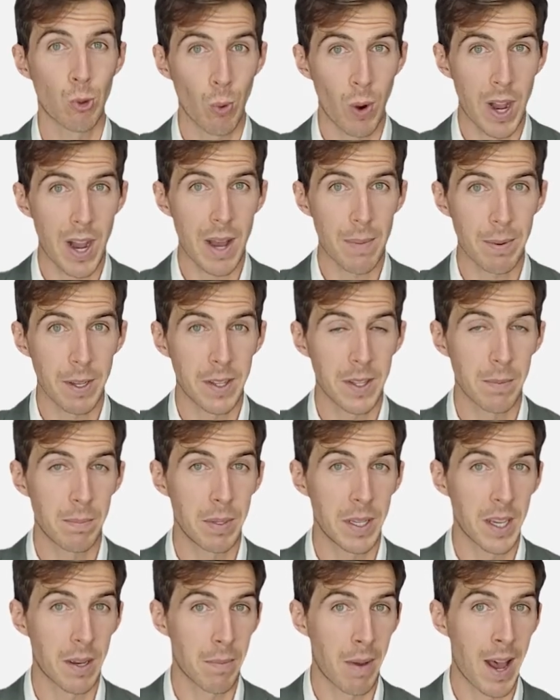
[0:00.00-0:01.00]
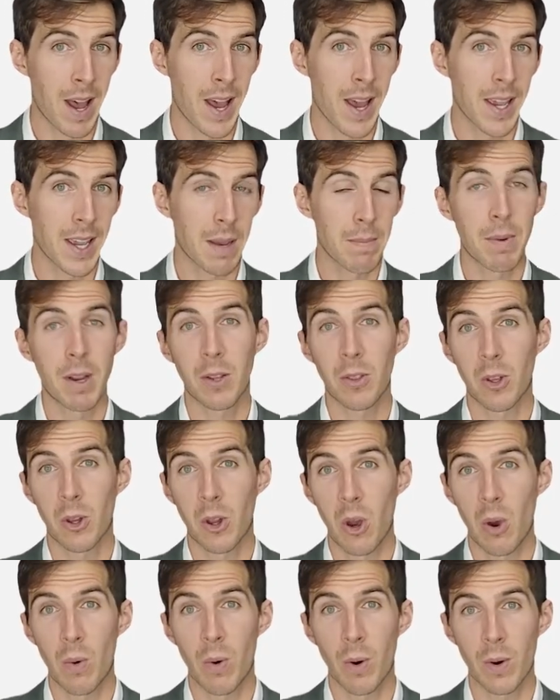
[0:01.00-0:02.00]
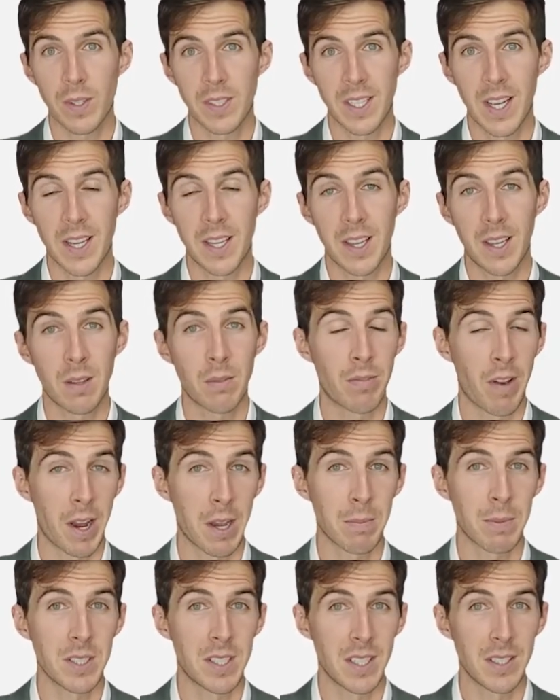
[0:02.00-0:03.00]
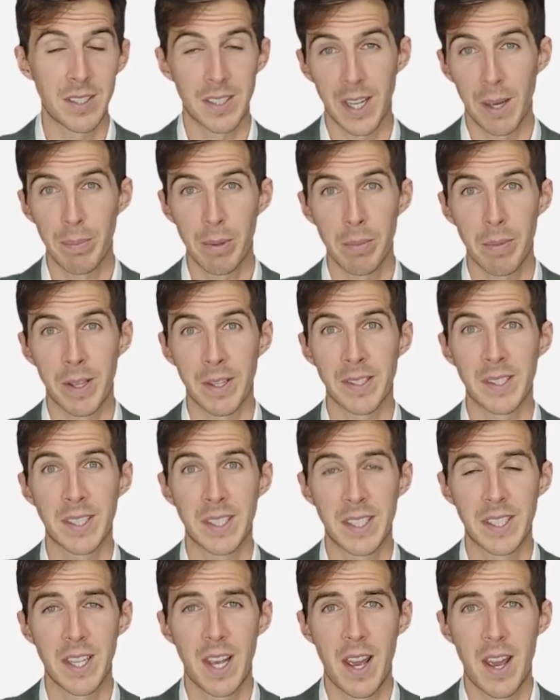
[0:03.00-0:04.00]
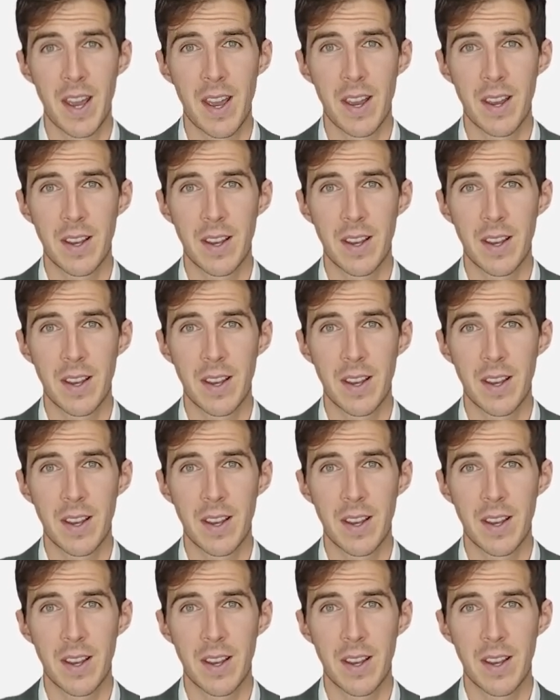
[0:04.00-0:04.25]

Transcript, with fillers: drop in the BMI among the cohort taking vitamin D supplements.